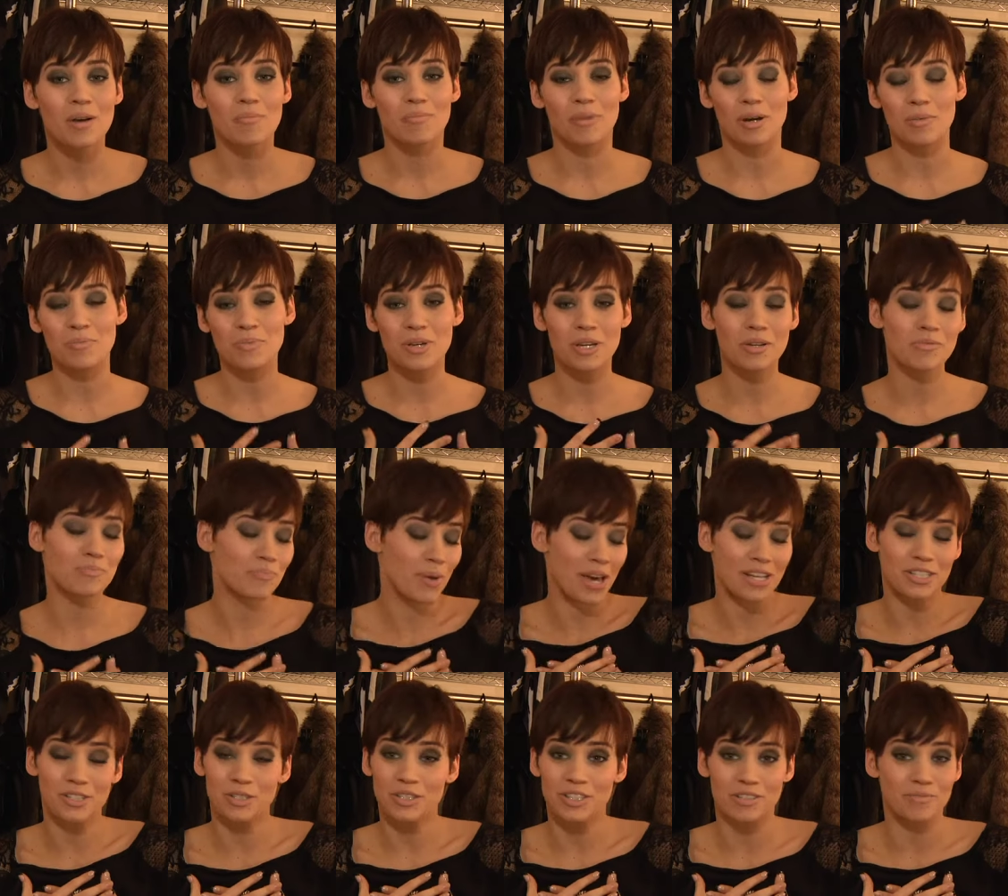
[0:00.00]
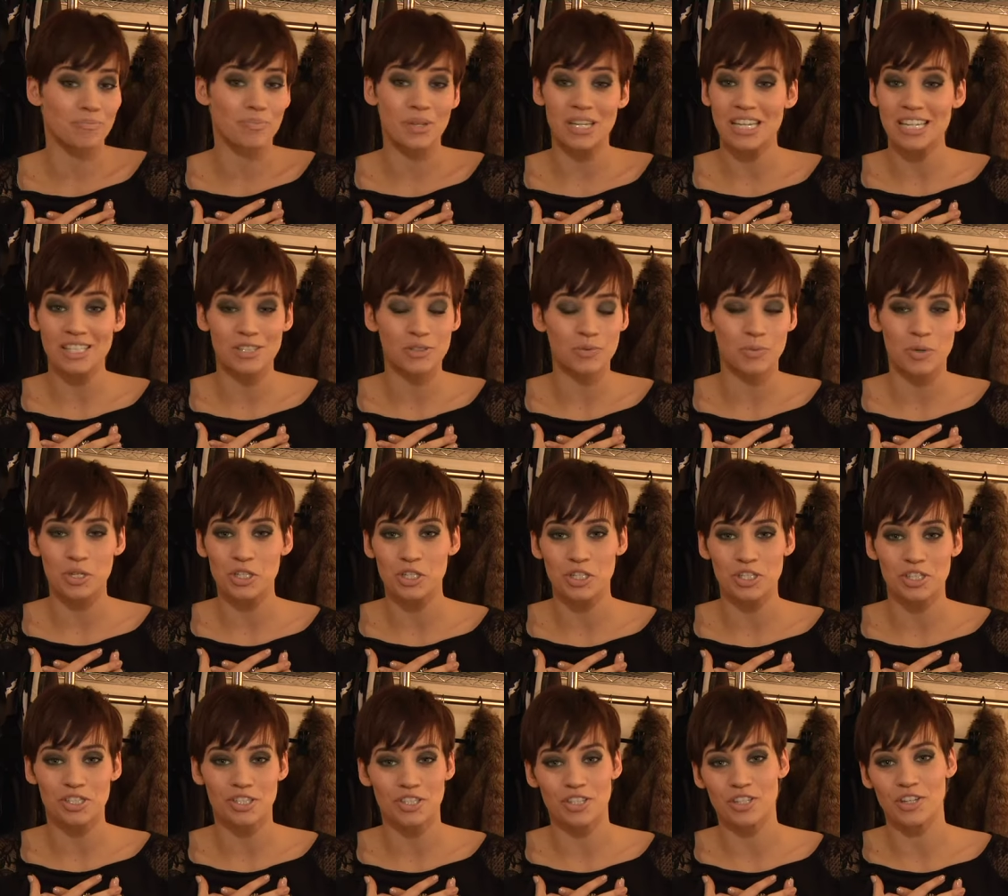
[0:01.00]
my big best and biggest
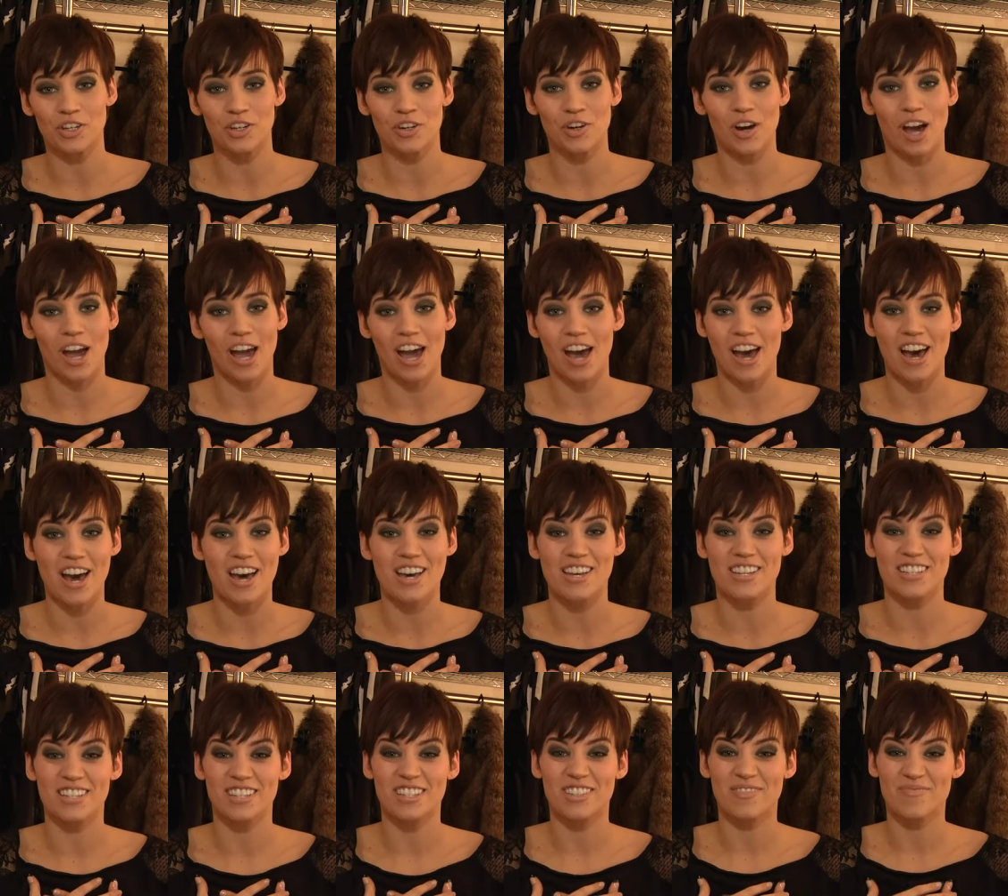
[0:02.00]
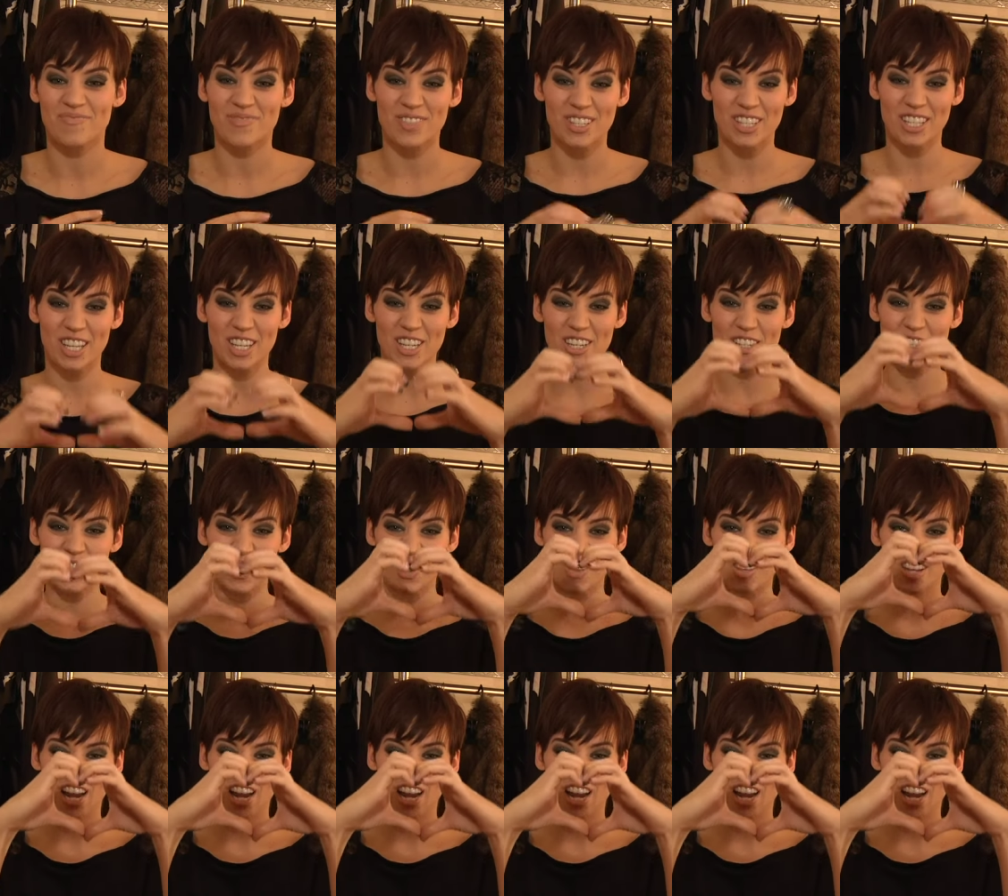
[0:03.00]
wishes to you, and just let you know